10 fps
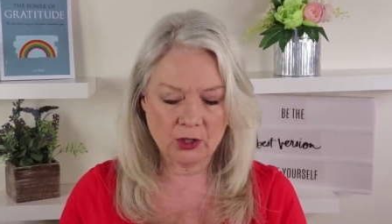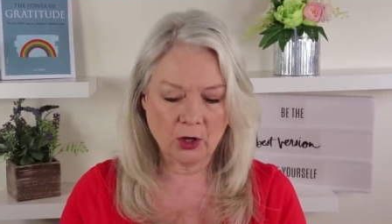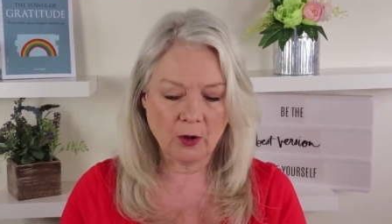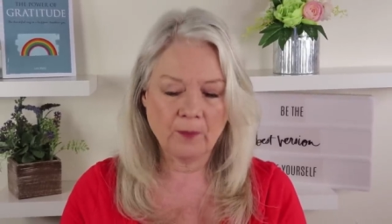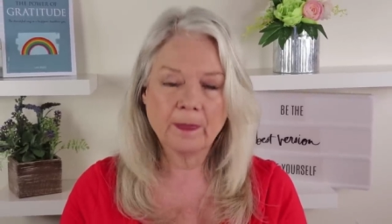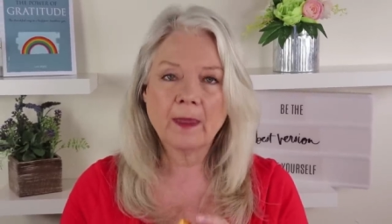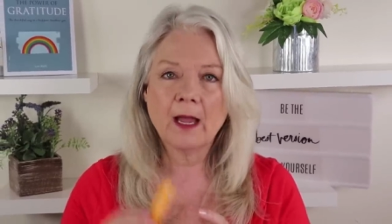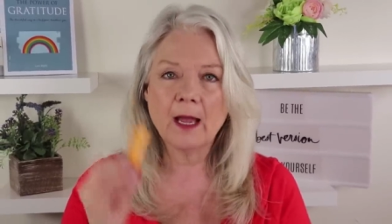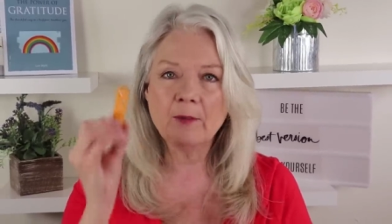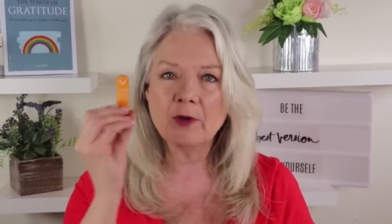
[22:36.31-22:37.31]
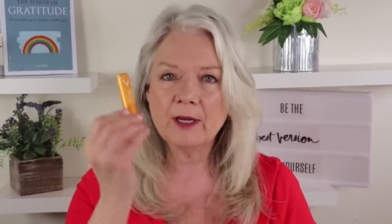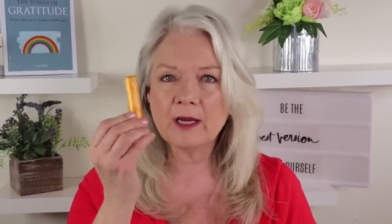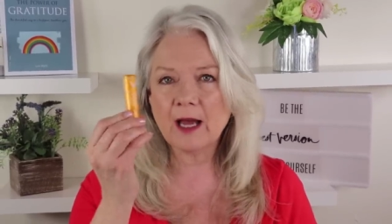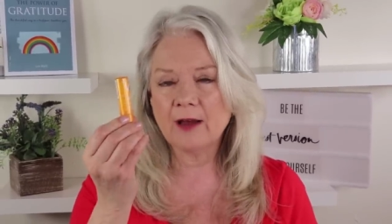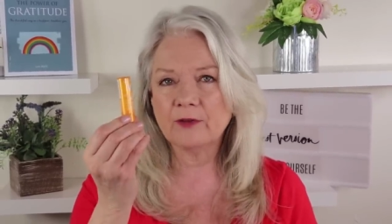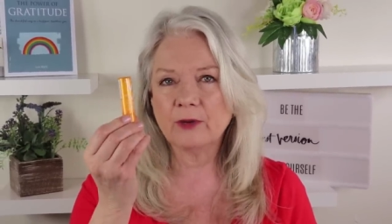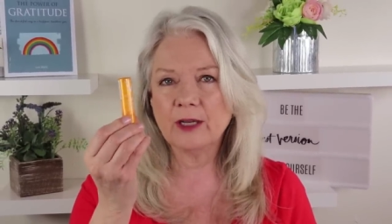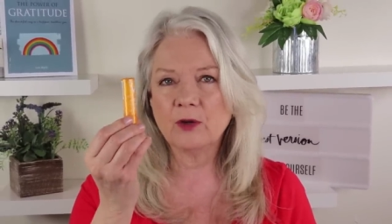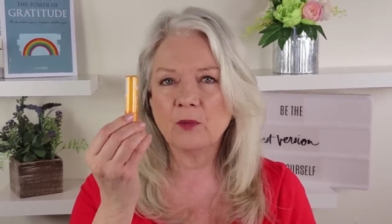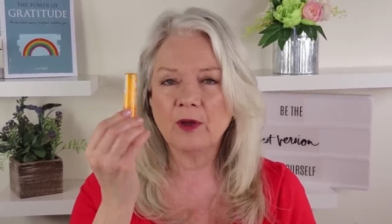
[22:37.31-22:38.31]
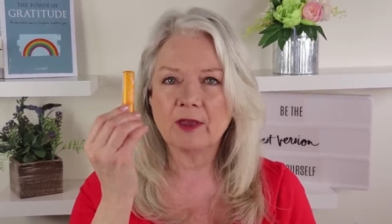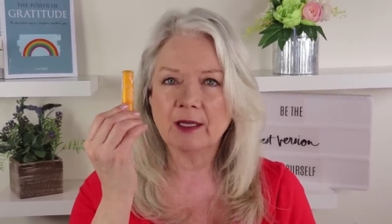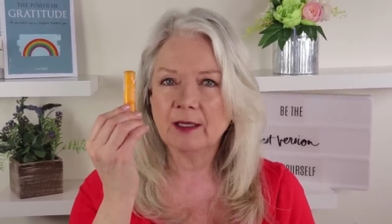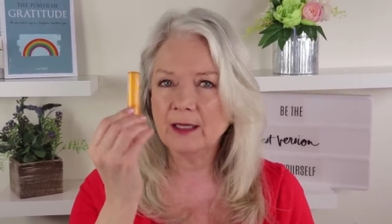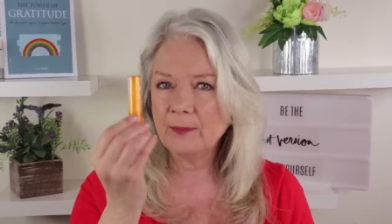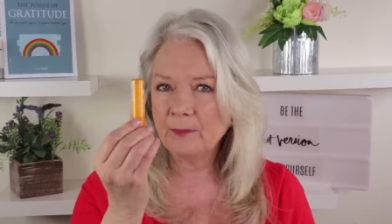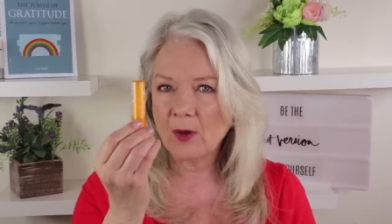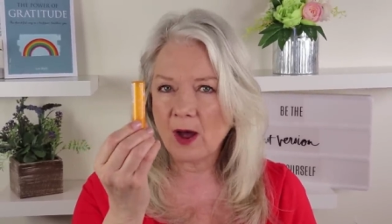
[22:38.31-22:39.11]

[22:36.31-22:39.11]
So I'm going to cover it with a lip